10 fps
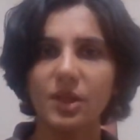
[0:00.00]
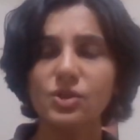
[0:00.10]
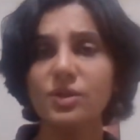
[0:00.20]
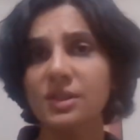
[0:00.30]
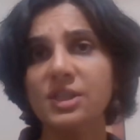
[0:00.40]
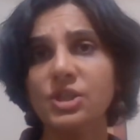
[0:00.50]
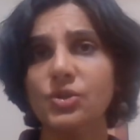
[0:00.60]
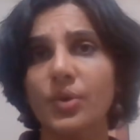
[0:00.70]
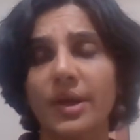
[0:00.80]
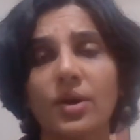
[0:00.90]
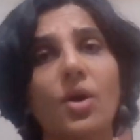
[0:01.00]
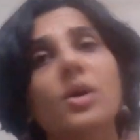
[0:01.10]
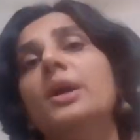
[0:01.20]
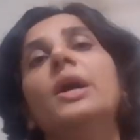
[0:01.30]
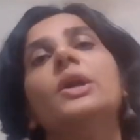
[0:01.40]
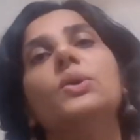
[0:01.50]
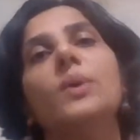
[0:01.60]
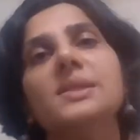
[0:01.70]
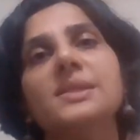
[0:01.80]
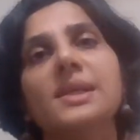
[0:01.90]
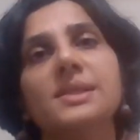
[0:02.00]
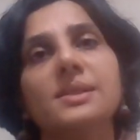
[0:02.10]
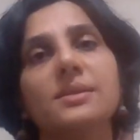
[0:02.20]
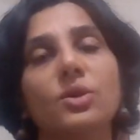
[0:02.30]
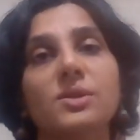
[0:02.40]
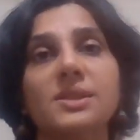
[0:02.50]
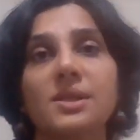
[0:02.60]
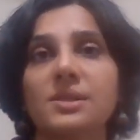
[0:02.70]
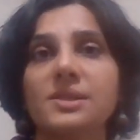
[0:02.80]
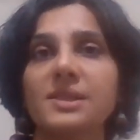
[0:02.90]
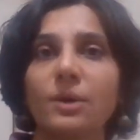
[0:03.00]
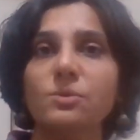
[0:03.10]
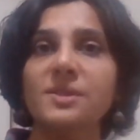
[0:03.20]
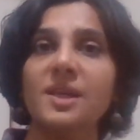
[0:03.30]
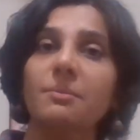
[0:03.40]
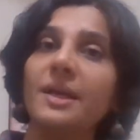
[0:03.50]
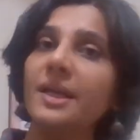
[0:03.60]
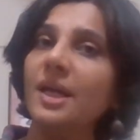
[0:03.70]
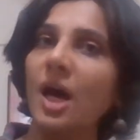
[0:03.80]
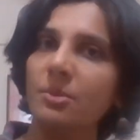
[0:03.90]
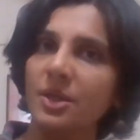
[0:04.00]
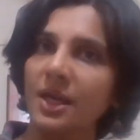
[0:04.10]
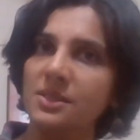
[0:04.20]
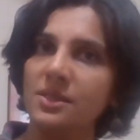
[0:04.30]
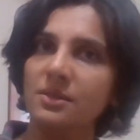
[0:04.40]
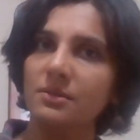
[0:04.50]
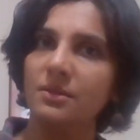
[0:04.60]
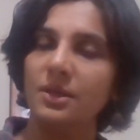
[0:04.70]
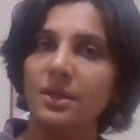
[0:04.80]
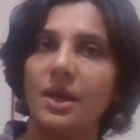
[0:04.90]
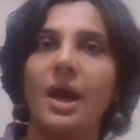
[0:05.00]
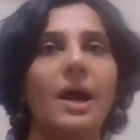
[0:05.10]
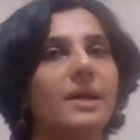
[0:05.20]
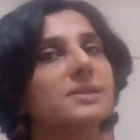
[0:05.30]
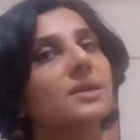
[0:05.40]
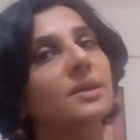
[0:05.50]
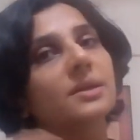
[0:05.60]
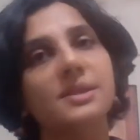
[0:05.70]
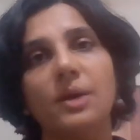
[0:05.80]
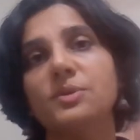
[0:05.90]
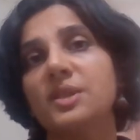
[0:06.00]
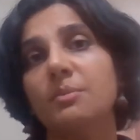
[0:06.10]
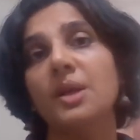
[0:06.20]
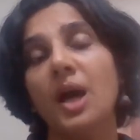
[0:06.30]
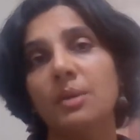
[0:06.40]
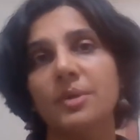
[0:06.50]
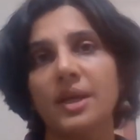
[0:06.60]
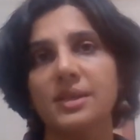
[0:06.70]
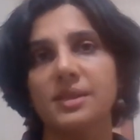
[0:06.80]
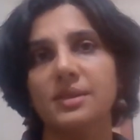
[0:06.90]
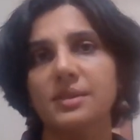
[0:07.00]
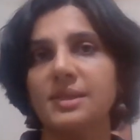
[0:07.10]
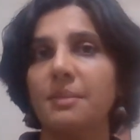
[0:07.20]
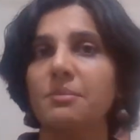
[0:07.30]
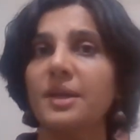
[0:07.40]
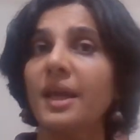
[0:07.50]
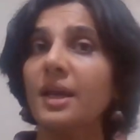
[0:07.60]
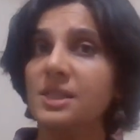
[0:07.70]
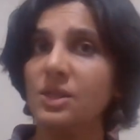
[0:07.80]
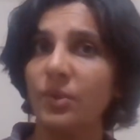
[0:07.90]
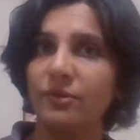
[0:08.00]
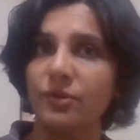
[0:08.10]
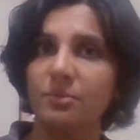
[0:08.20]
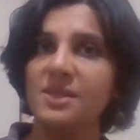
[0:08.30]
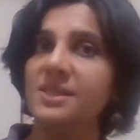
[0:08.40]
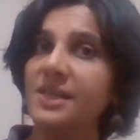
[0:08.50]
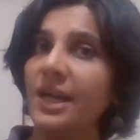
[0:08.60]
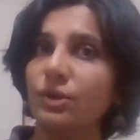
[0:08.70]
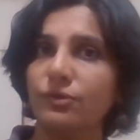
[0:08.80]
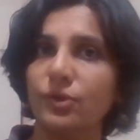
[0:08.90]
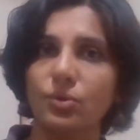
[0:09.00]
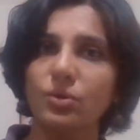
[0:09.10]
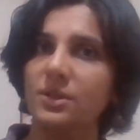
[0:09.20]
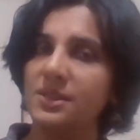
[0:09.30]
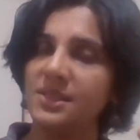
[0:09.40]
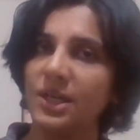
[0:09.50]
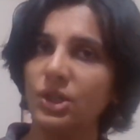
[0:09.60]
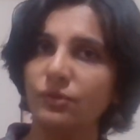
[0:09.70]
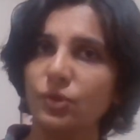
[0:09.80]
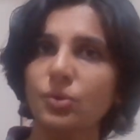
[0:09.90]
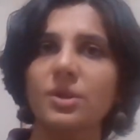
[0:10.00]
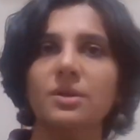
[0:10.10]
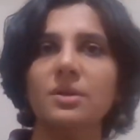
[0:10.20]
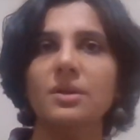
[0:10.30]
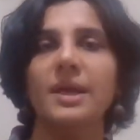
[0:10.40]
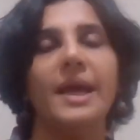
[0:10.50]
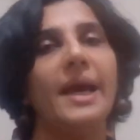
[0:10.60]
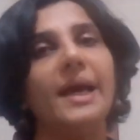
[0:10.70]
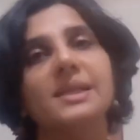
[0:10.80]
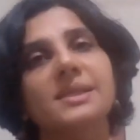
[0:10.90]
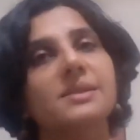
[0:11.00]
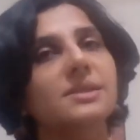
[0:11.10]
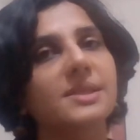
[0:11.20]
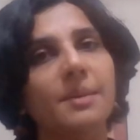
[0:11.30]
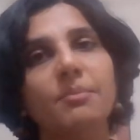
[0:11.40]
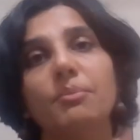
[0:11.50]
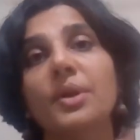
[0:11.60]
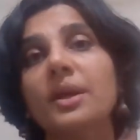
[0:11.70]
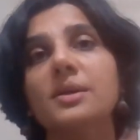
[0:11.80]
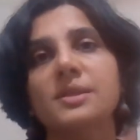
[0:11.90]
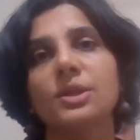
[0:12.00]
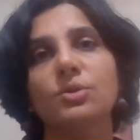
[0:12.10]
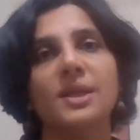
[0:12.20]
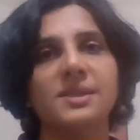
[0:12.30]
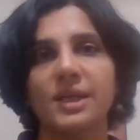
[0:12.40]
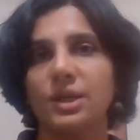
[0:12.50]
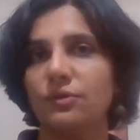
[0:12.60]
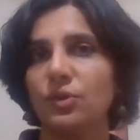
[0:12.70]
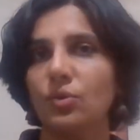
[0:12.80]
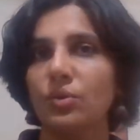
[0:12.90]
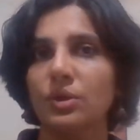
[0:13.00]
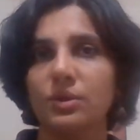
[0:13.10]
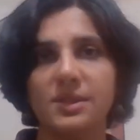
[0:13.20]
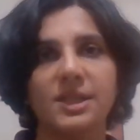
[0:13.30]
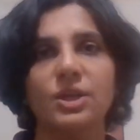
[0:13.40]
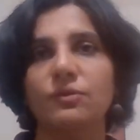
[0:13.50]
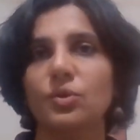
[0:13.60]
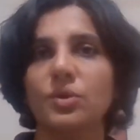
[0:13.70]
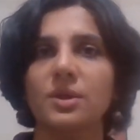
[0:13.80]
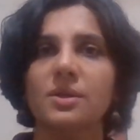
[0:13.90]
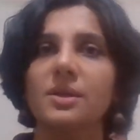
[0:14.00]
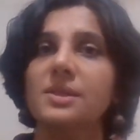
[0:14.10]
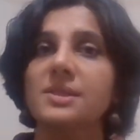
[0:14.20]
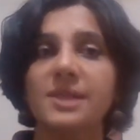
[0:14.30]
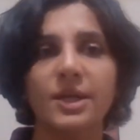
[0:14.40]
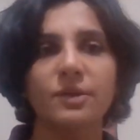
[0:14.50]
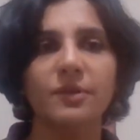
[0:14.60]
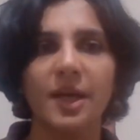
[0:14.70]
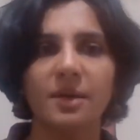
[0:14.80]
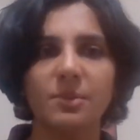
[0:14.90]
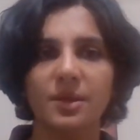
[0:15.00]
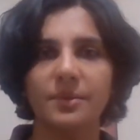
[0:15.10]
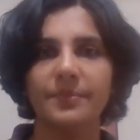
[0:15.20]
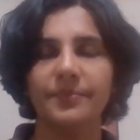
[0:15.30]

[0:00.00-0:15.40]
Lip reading: So this is showing to us that certain sounds can be deharmonizing, certain sounds can be harmonizing. Some take us away from the state of yoga, the state of union, and some bring us into that state of yoga, state of union, state of alignment.